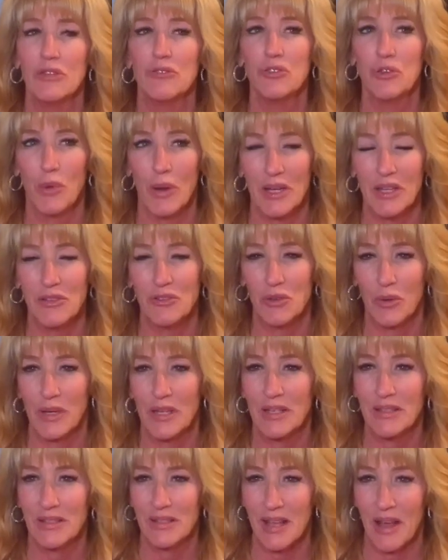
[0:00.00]
in
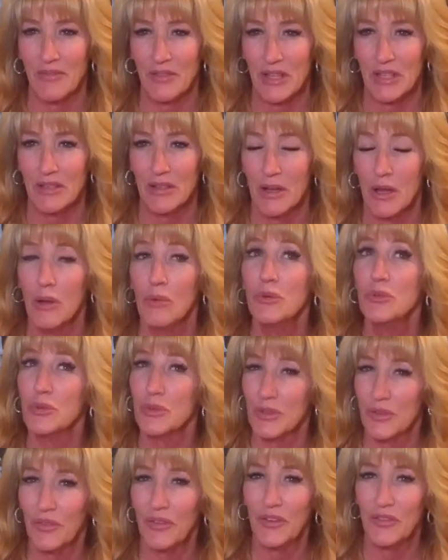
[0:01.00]
2027,
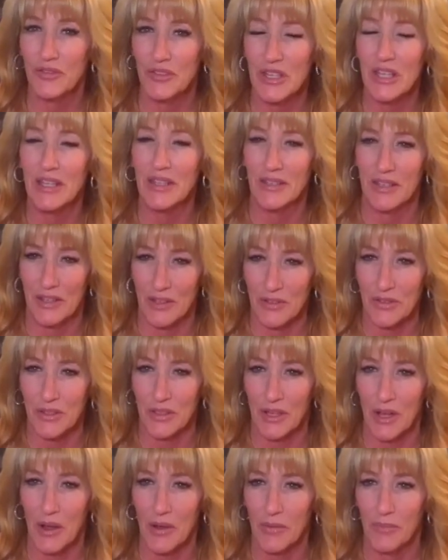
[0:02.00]
which was 15
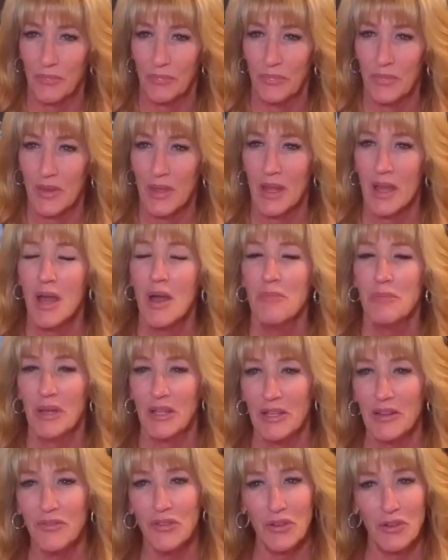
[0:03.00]
years ago.
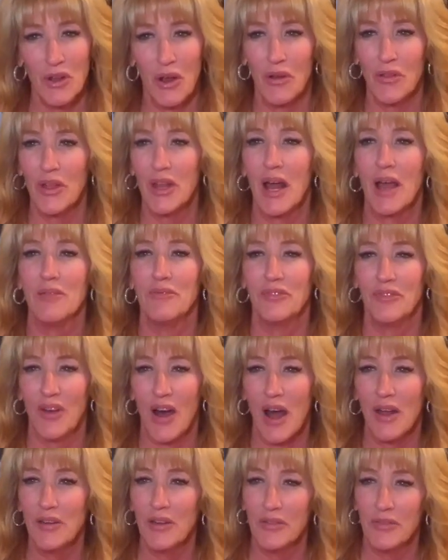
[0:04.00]
Many of you know that I'm
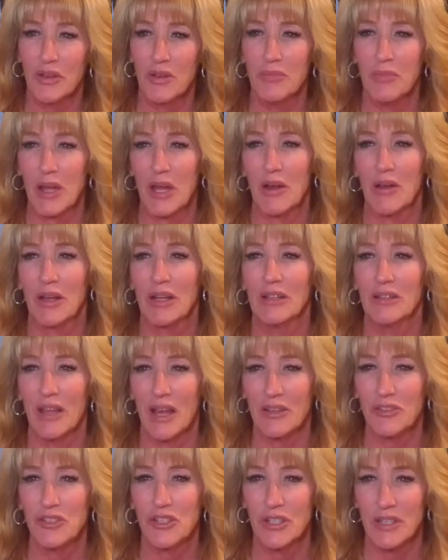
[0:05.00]
fond of comparing
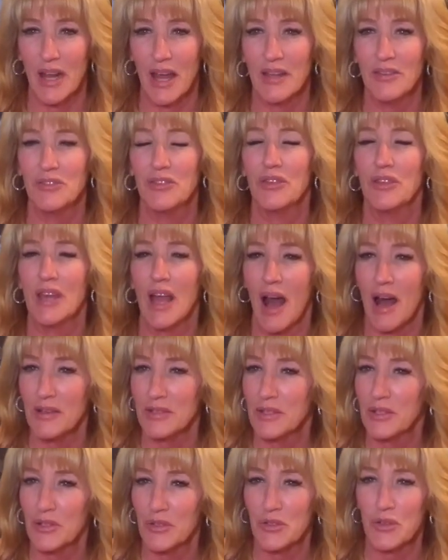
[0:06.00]
election night to the
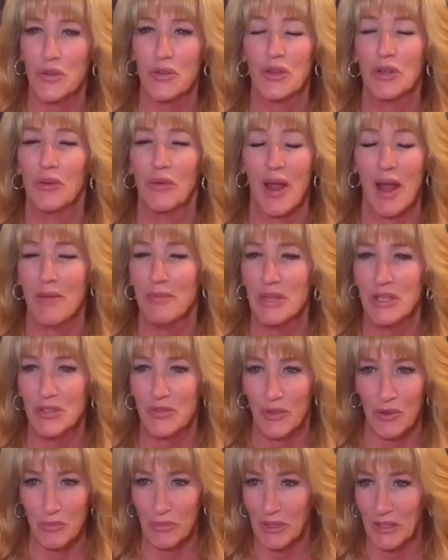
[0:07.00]
Oscars or the
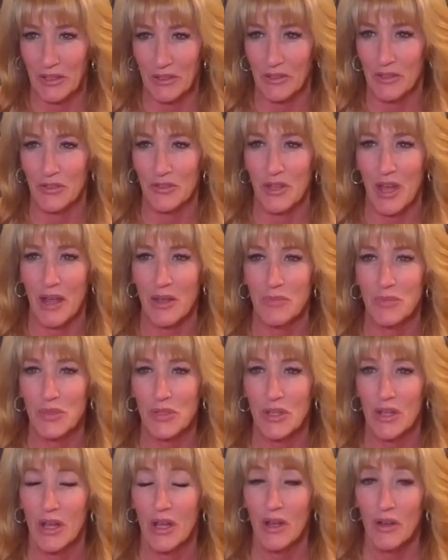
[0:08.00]
Grammys for political
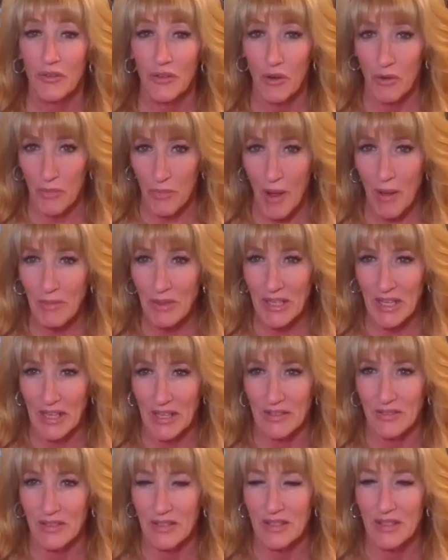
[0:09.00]
types. For
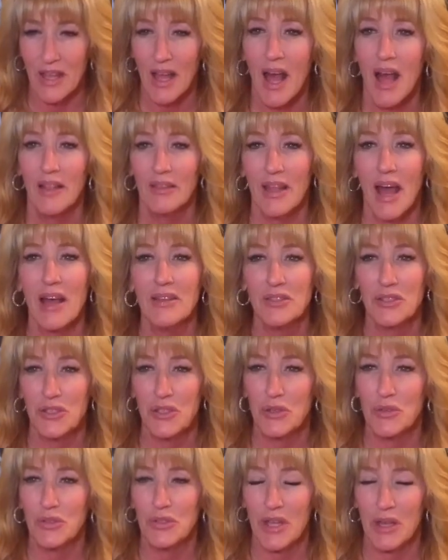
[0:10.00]
Republicans, last
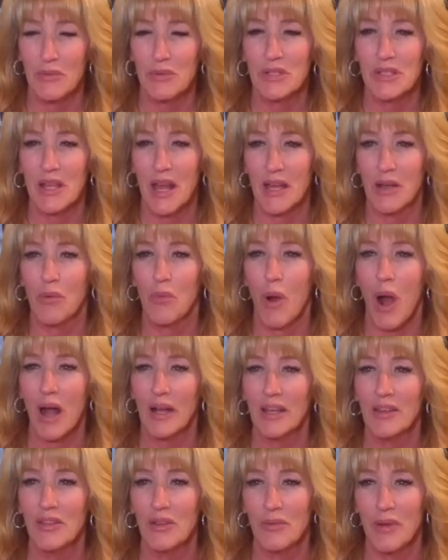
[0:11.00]
Tuesday was like
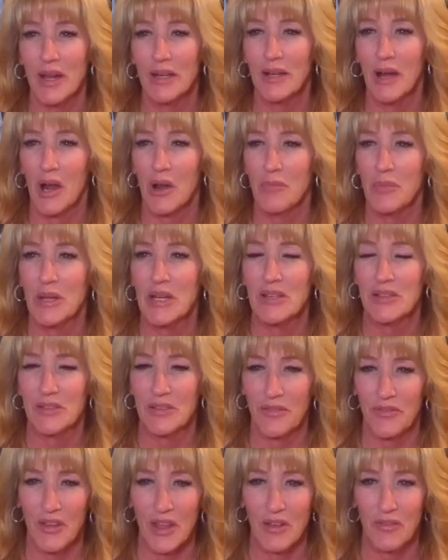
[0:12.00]
walking the red carpet as
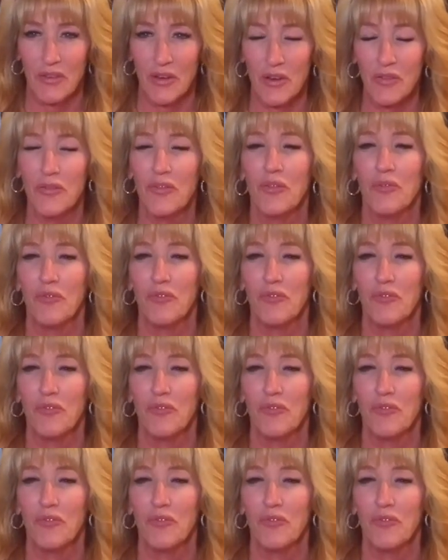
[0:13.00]
the favorite